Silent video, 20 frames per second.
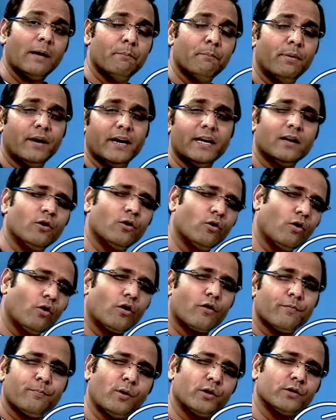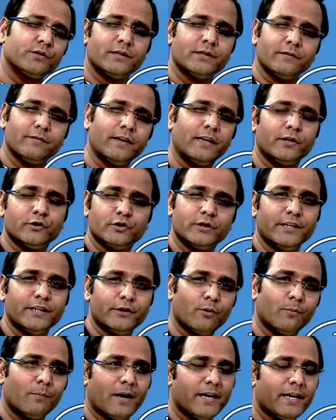bring a lot of positive energy in
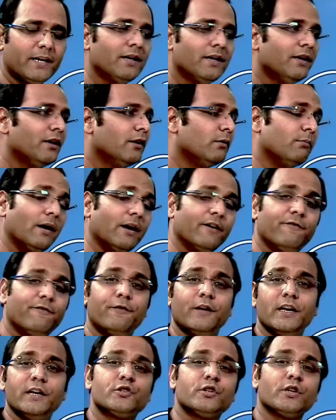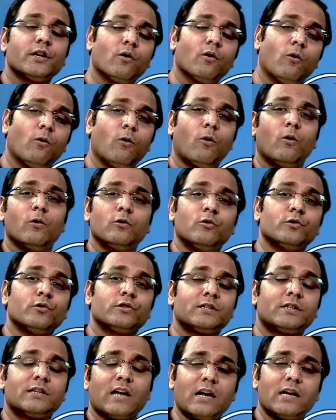your mind by finishing all those
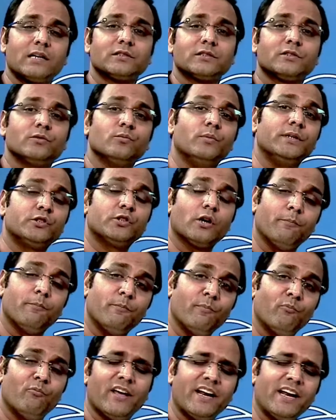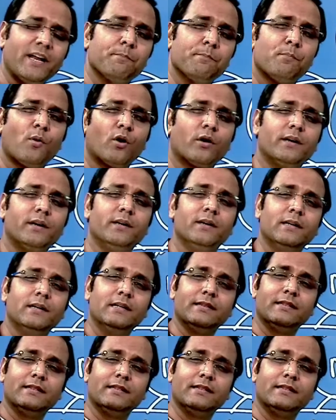tasks which are very important.